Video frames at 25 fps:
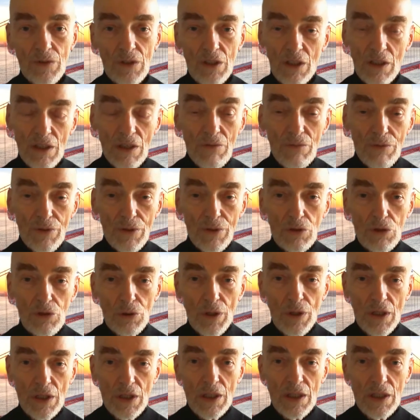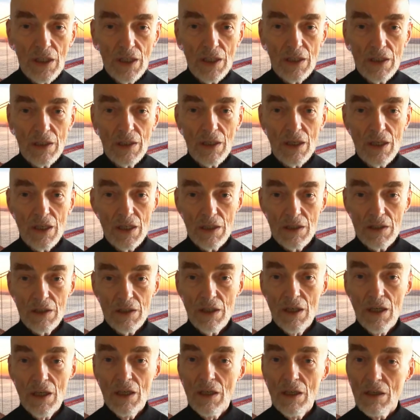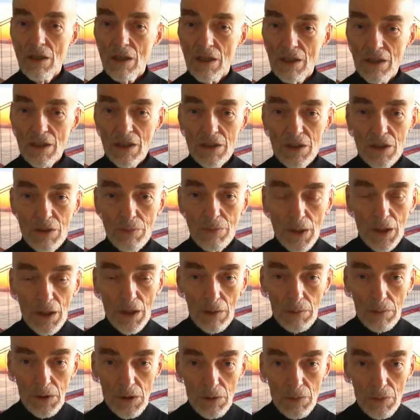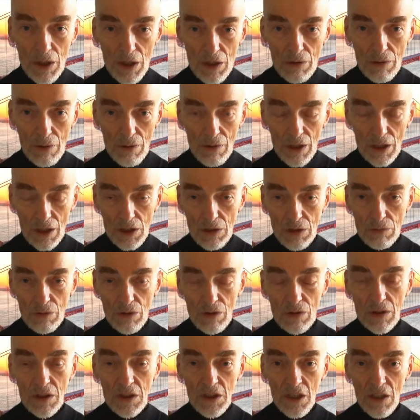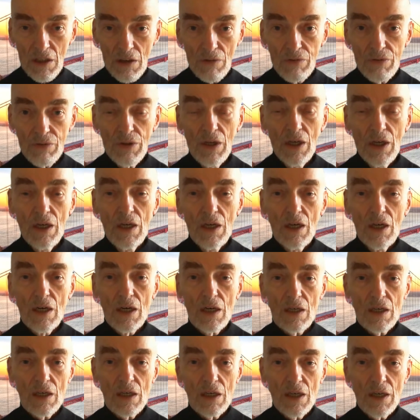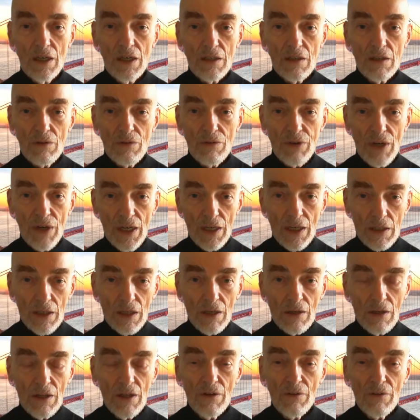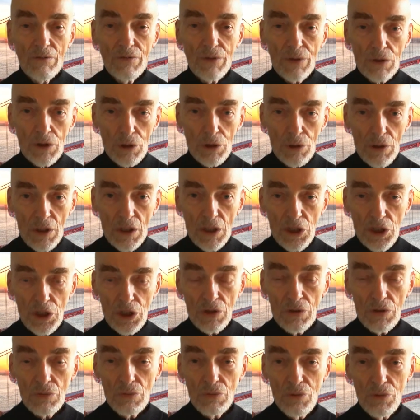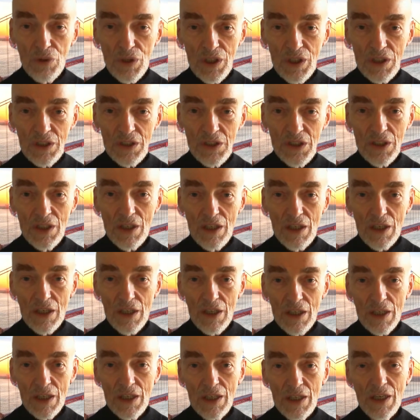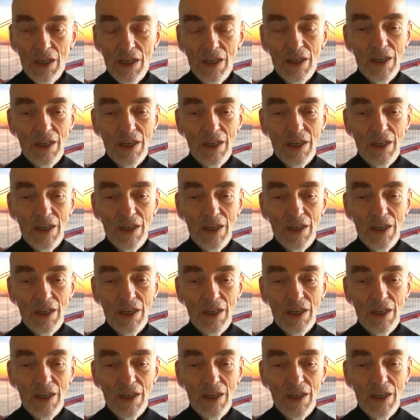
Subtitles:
to infiltrate and to pick up some anthrax for itself. And in fact, infiltration was a